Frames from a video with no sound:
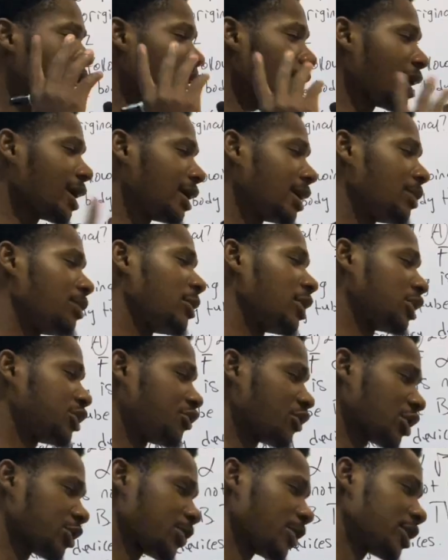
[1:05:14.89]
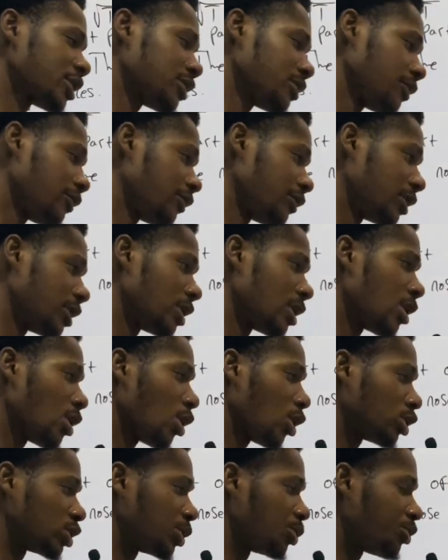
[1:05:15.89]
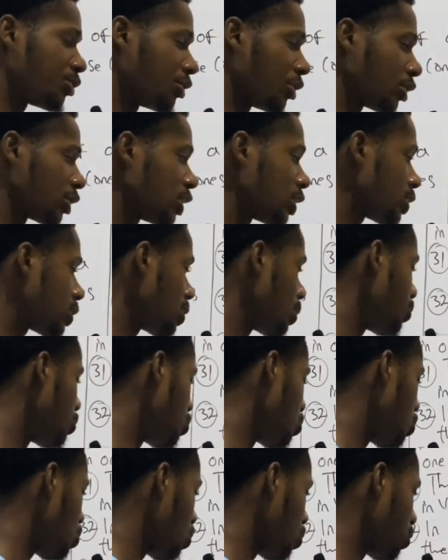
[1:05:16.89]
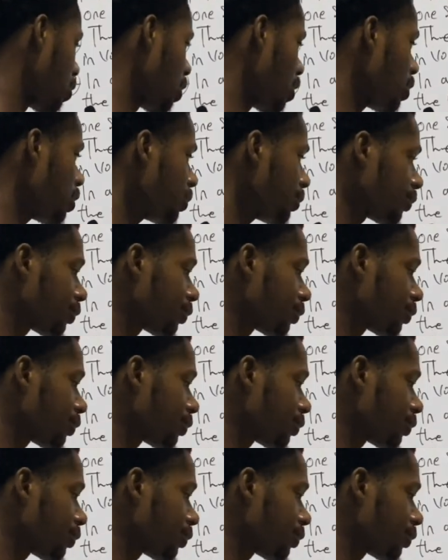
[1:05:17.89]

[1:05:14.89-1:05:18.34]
elements, respectively, on the periodic table. Okay.